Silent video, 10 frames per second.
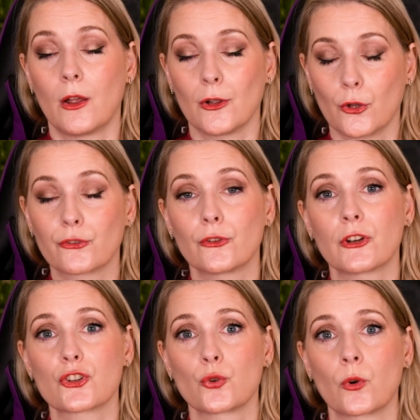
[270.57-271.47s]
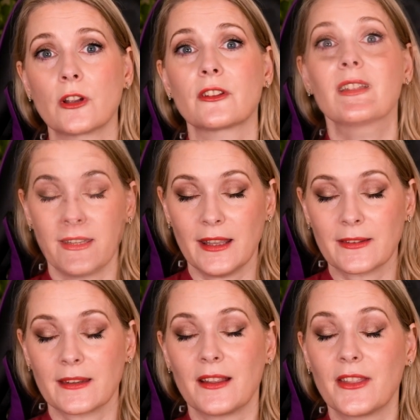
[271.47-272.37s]
Long story short,
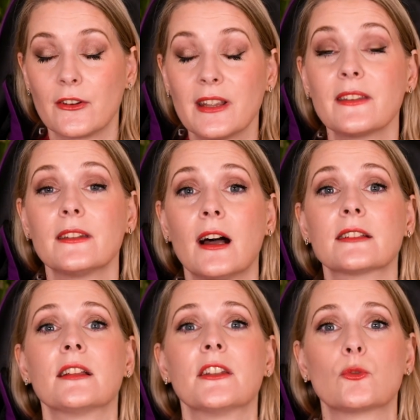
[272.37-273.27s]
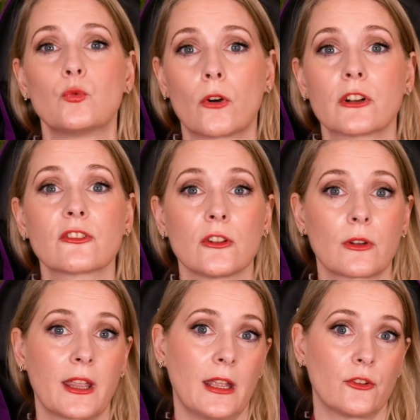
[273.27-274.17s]
yes, there is data that warrants
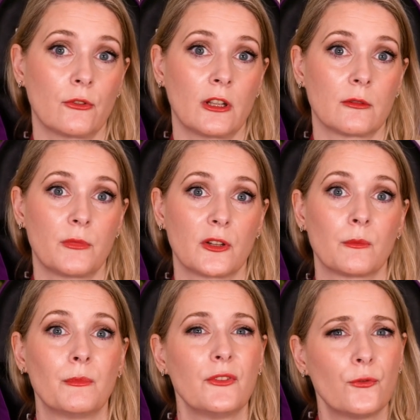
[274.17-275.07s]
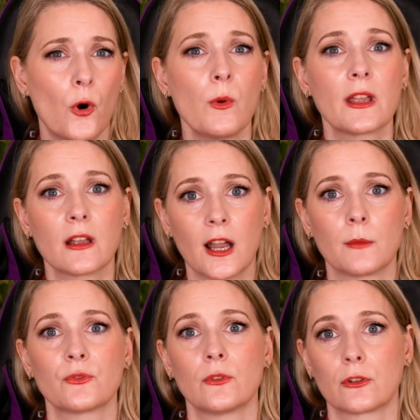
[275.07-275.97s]
looking into it, but before we can
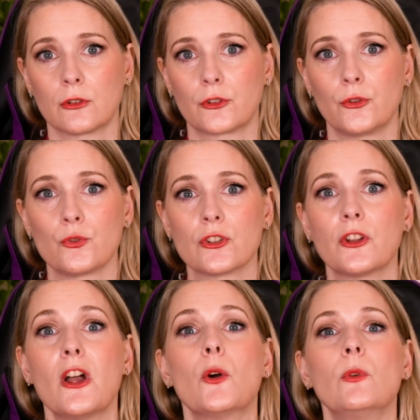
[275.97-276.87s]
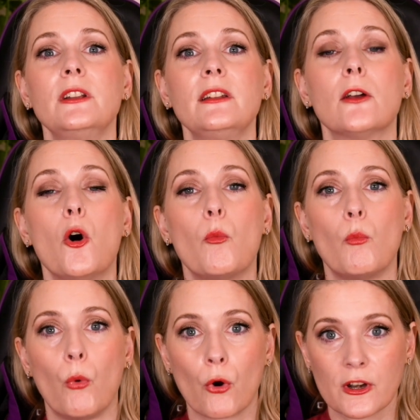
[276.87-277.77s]
come to a conclusion, we need
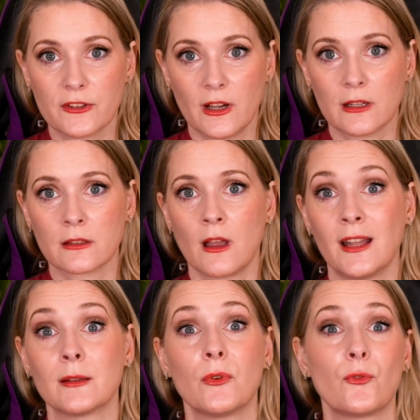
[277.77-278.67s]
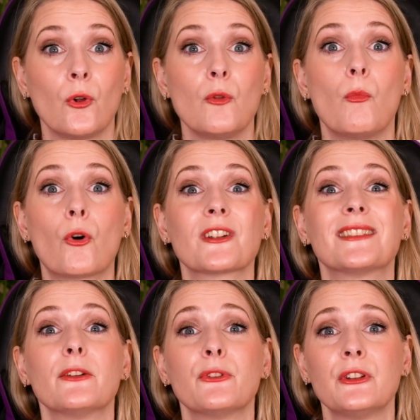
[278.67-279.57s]
more data and above all, more
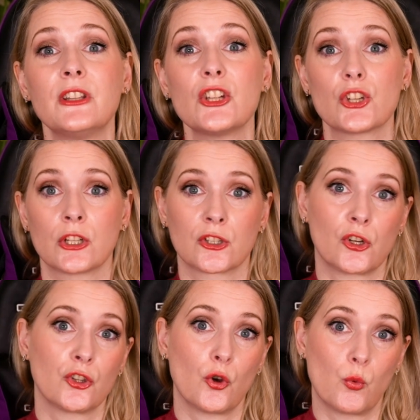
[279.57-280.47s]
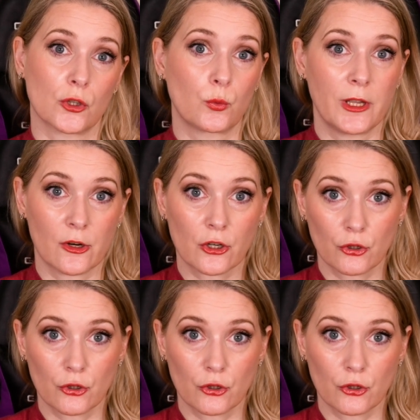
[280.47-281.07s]
definition on what we are